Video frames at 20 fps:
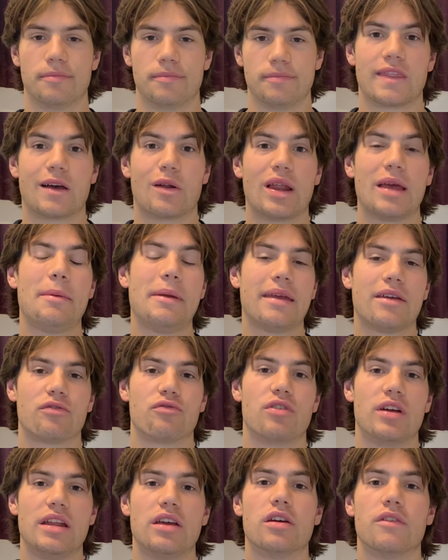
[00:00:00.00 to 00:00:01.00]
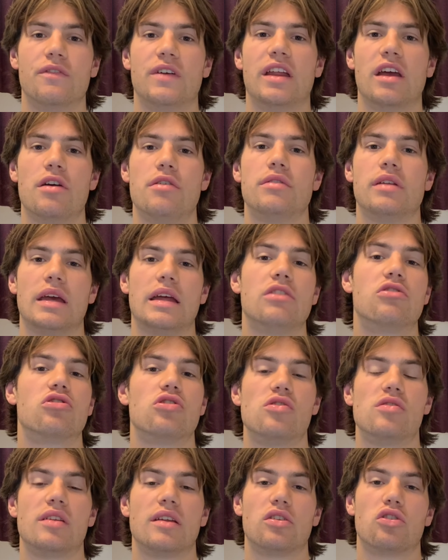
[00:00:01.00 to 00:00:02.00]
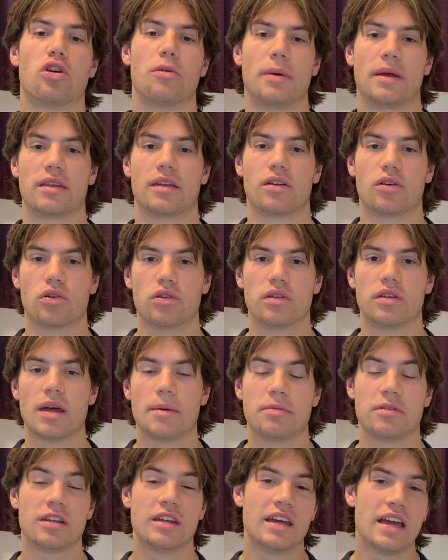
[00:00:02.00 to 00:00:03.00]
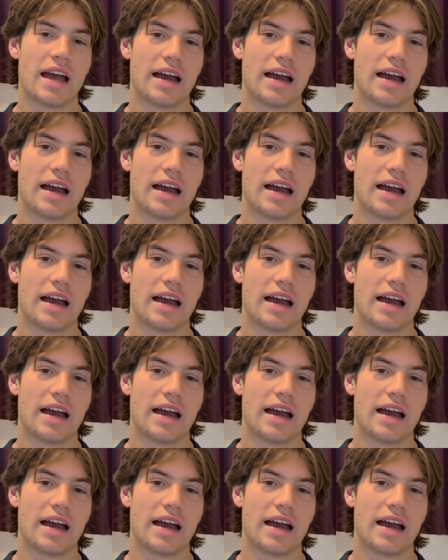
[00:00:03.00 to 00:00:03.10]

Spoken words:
Now they make really good videos introducing topics and concepts